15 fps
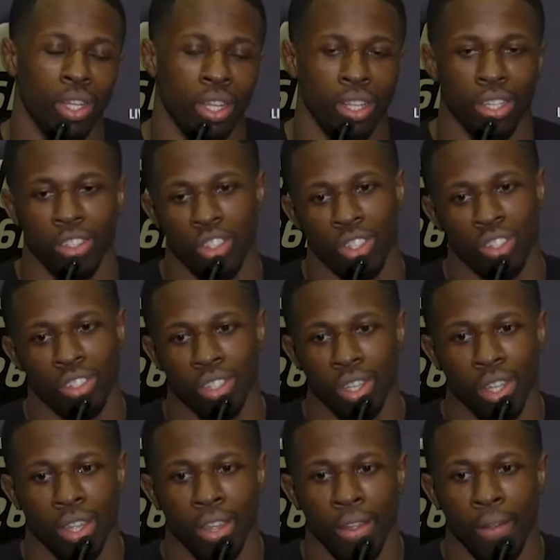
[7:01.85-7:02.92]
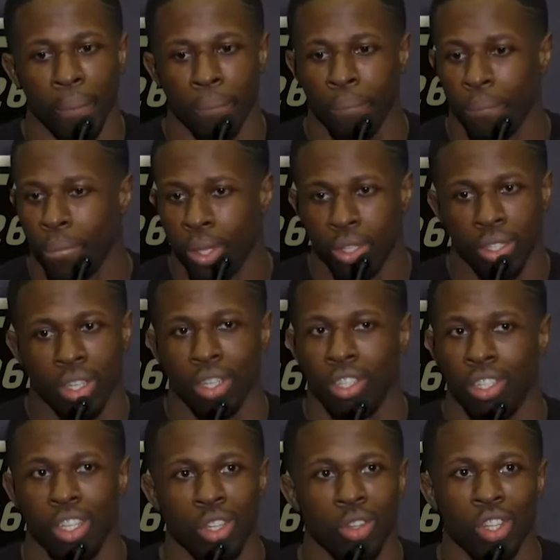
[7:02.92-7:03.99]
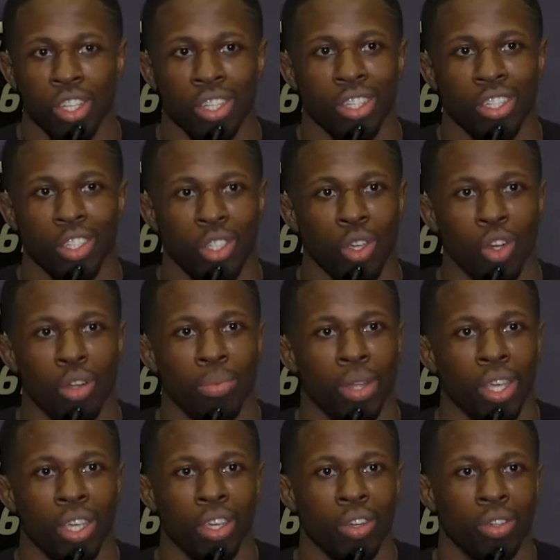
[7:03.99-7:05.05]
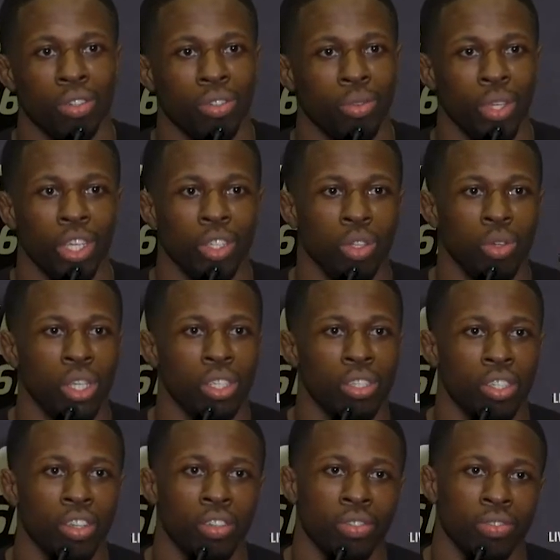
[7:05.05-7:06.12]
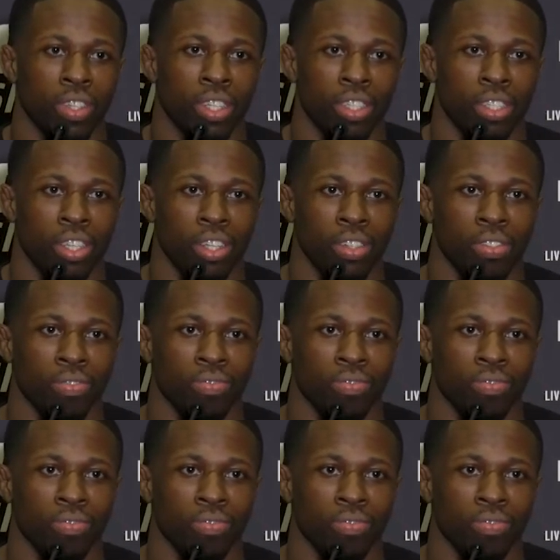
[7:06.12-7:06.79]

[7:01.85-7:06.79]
and just continue to show them, like, yo, we can do this. So that's it.